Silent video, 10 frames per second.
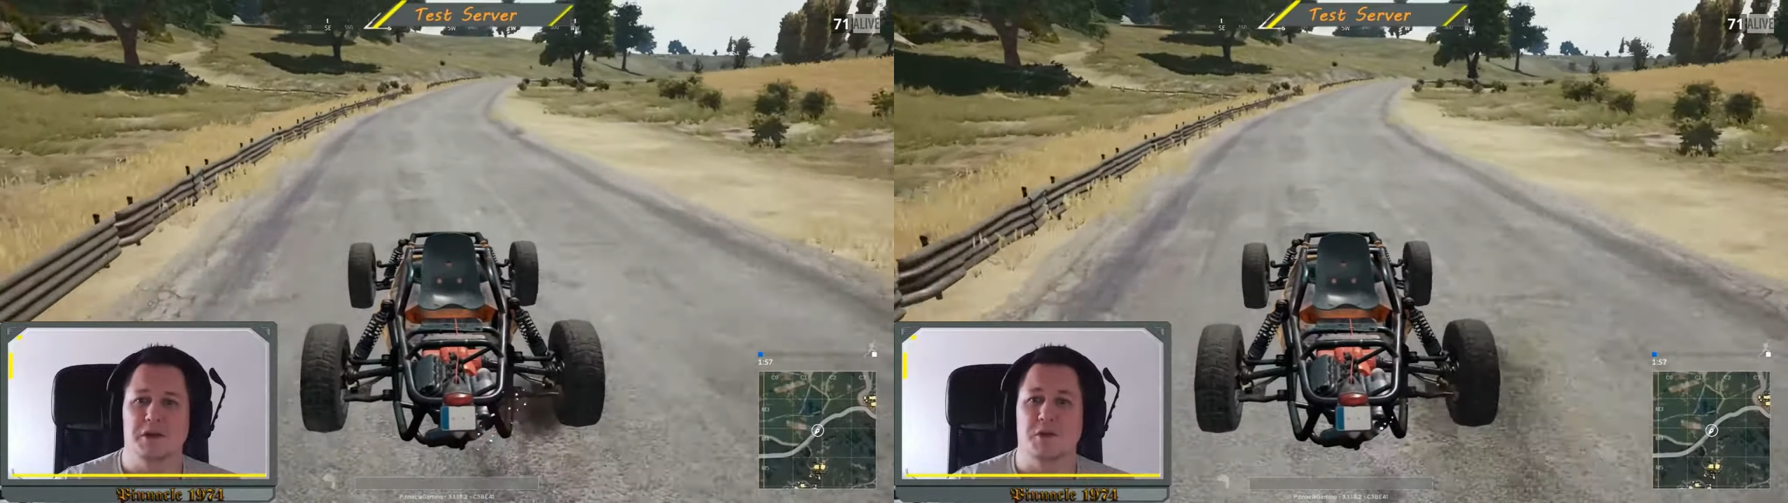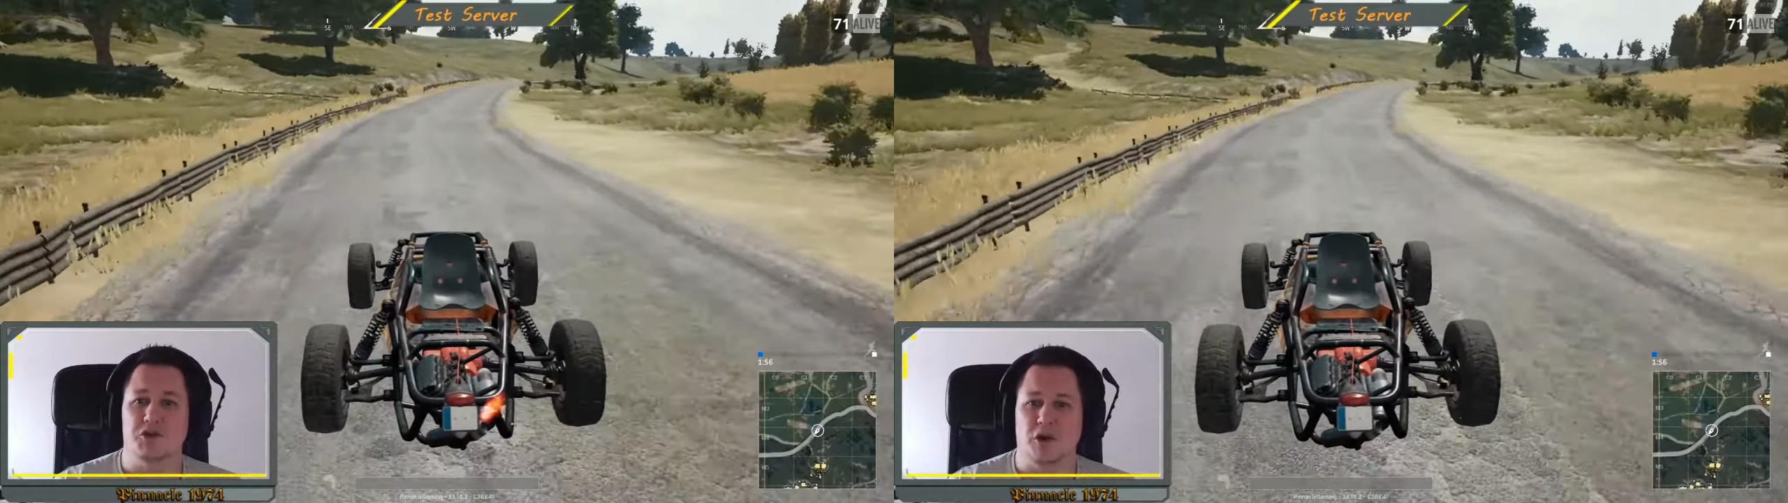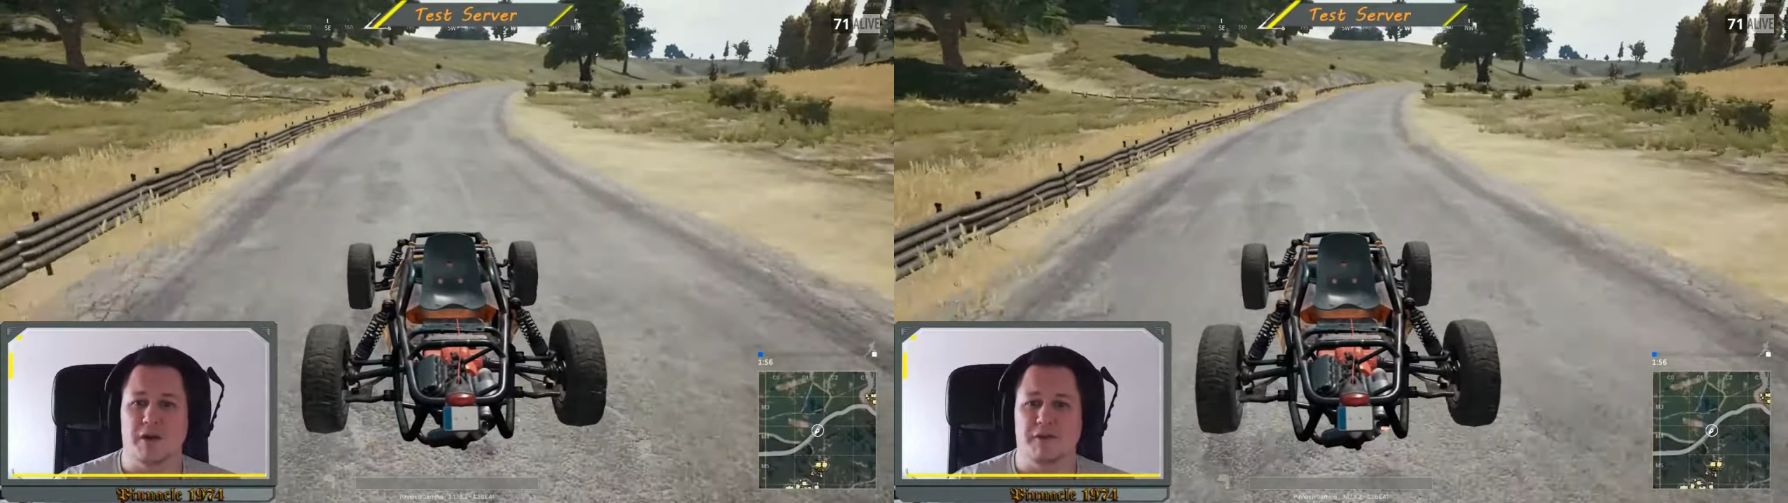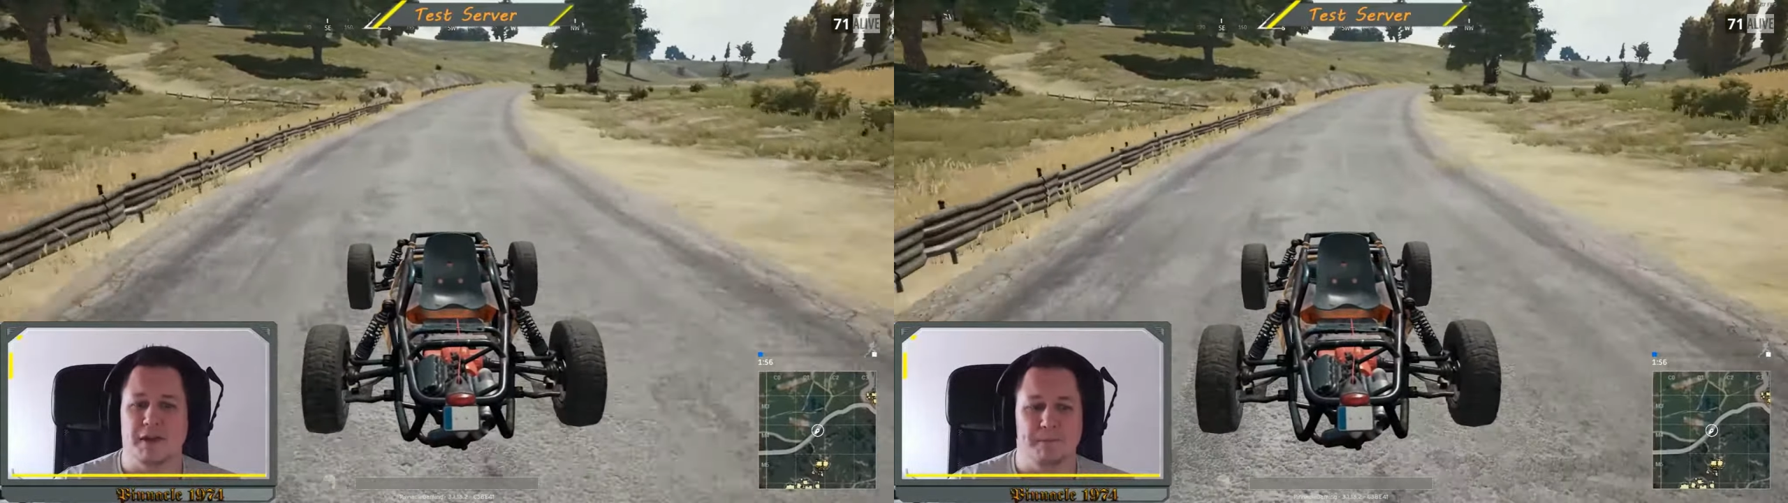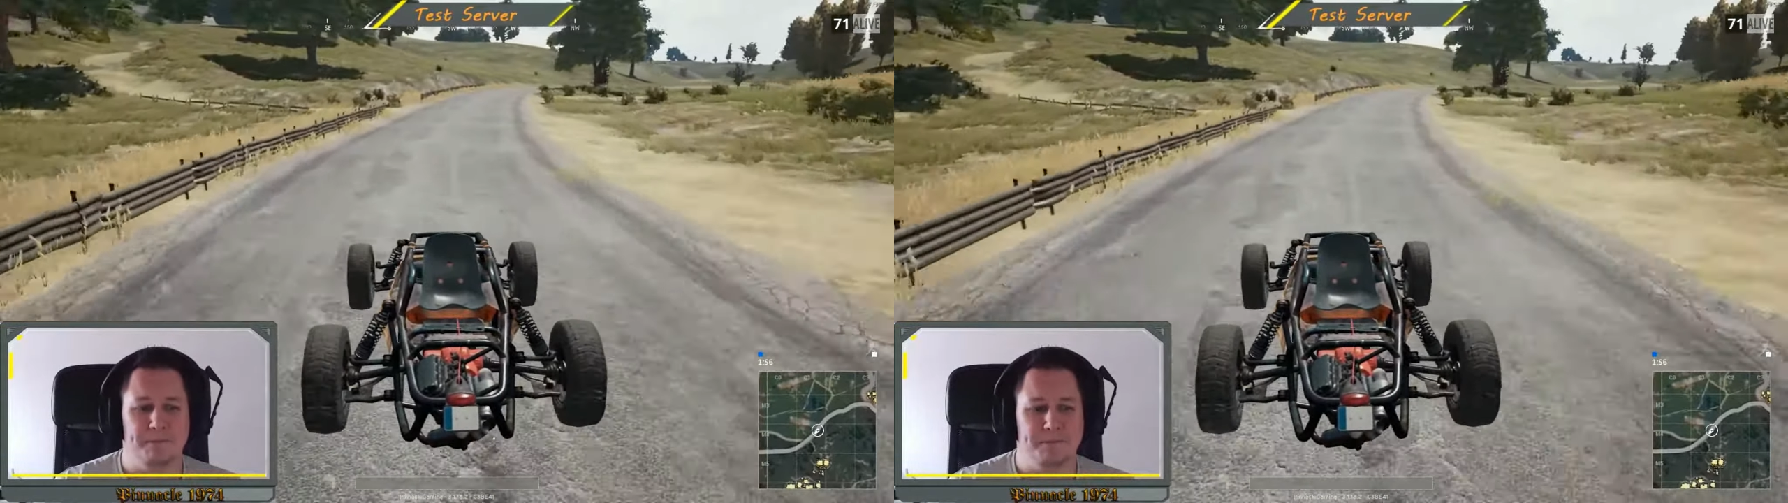you were driving them.